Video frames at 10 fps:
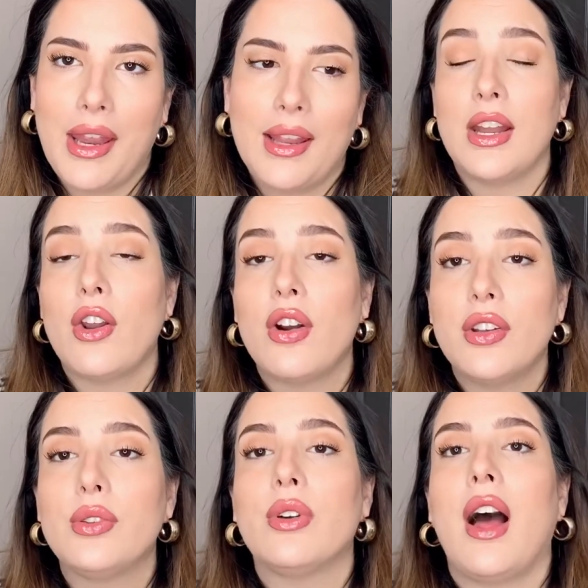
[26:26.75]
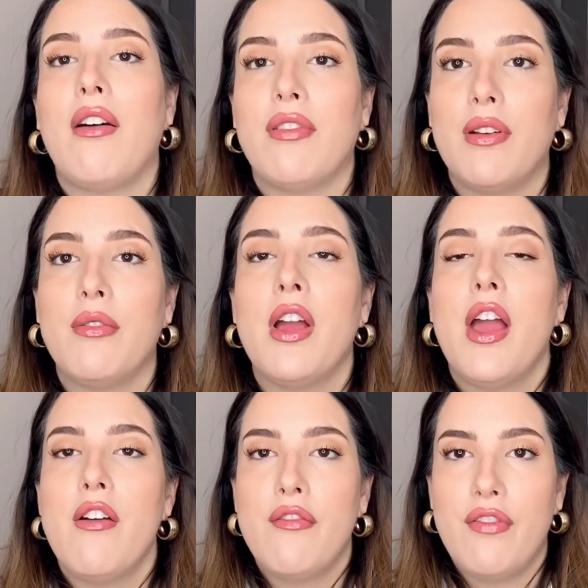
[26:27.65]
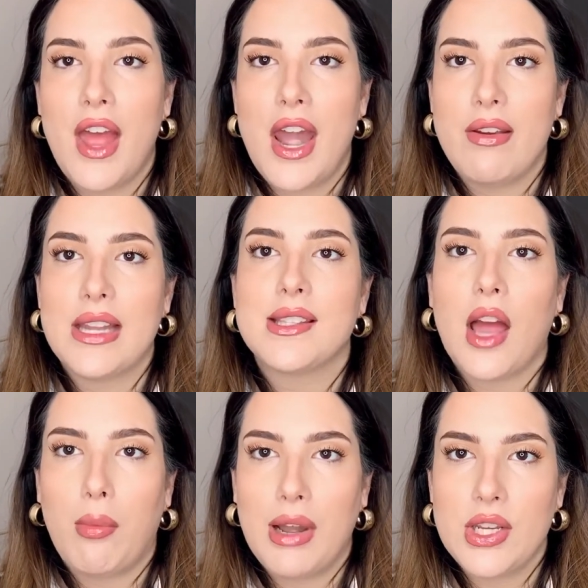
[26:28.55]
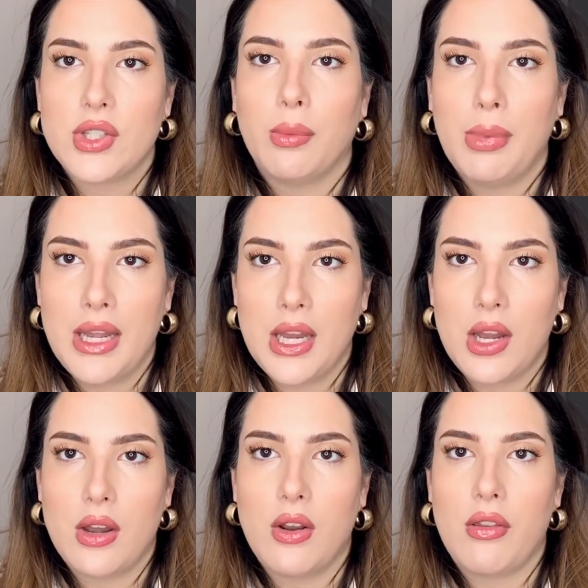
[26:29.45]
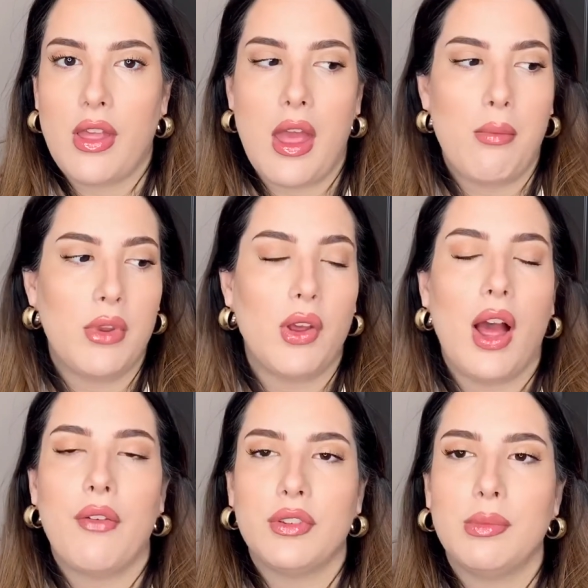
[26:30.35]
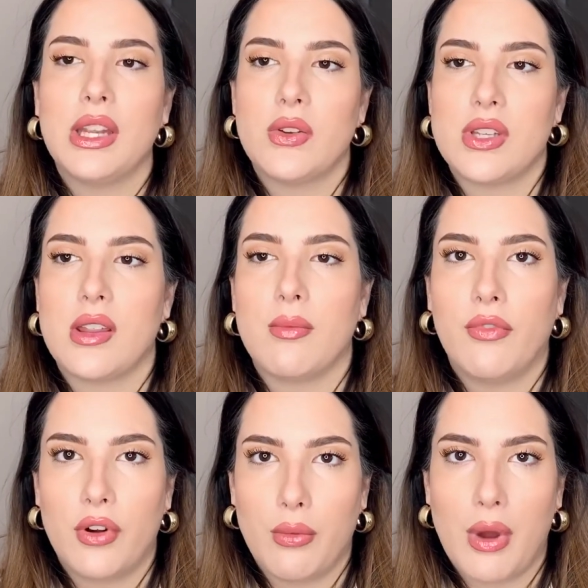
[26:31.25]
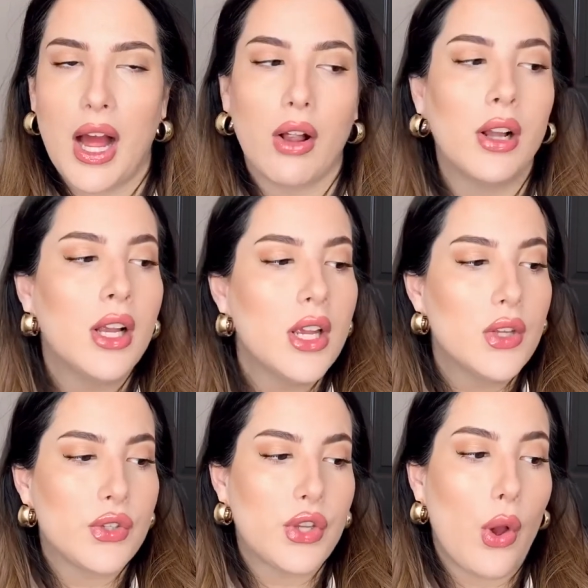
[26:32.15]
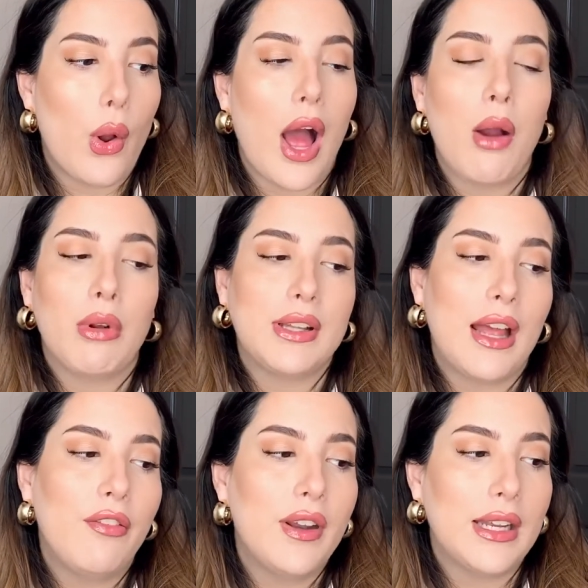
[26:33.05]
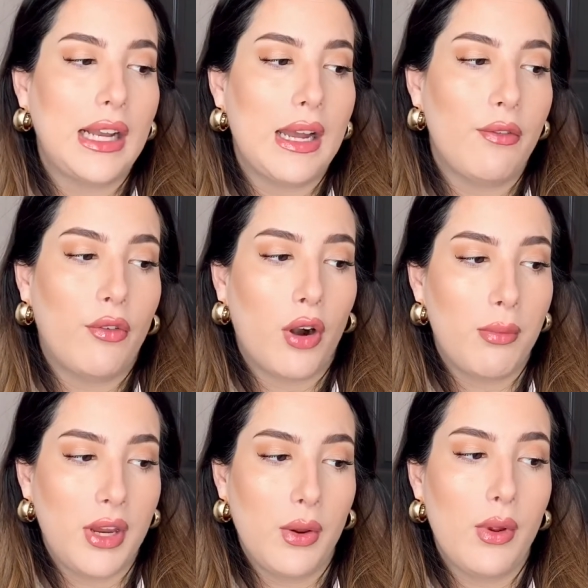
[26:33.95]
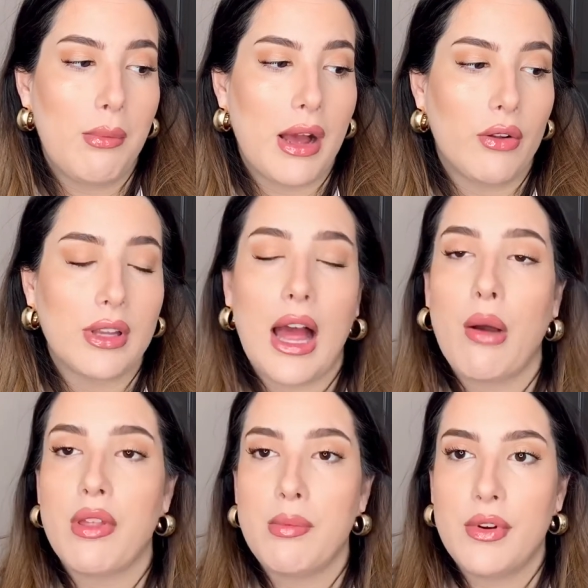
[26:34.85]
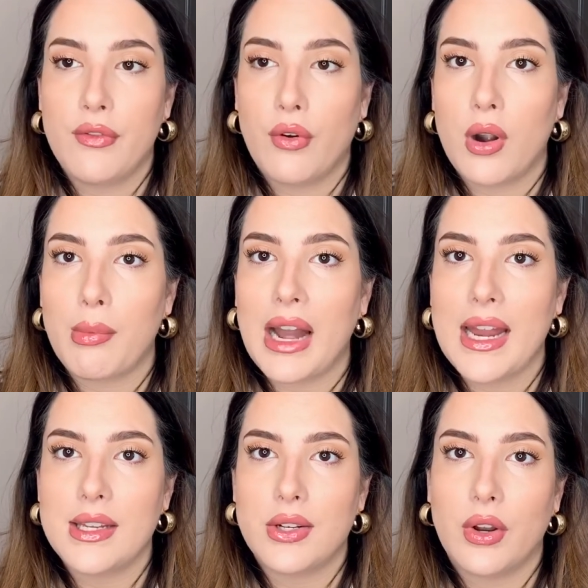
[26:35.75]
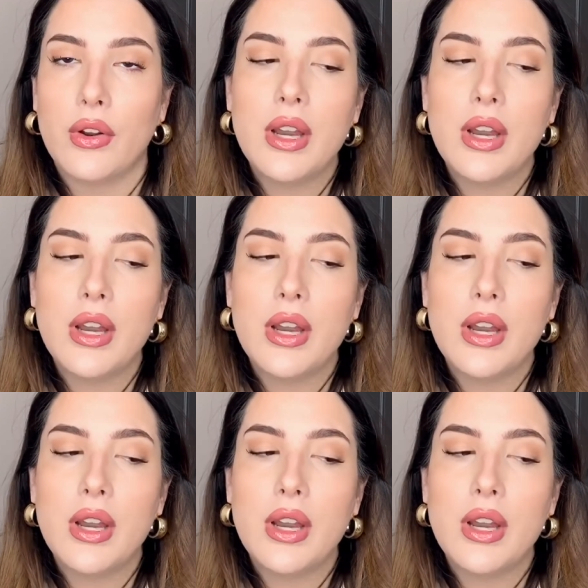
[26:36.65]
In order to have a very established opinion on them, you have to be using them for a while. So I will definitely inform you about how they perform later on.